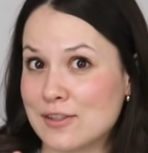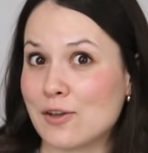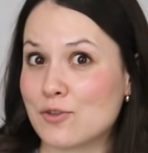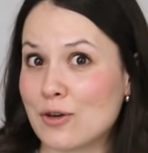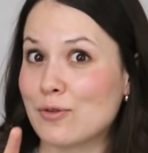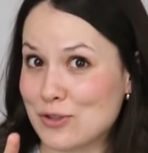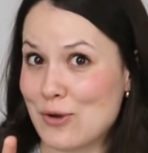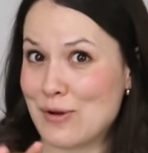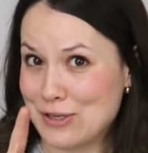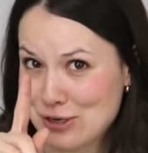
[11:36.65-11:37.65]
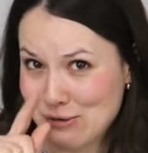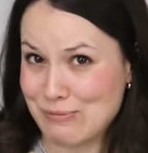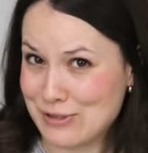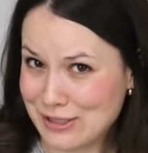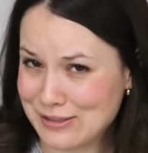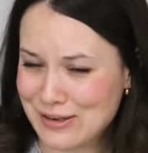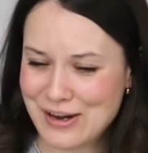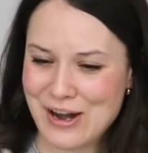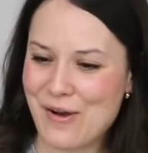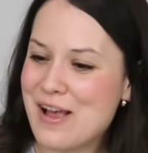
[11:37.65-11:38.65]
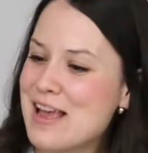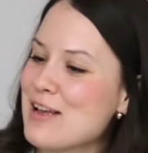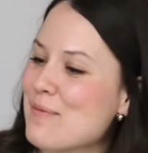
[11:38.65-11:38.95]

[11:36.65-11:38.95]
Skillshare for sewing too, just so you know.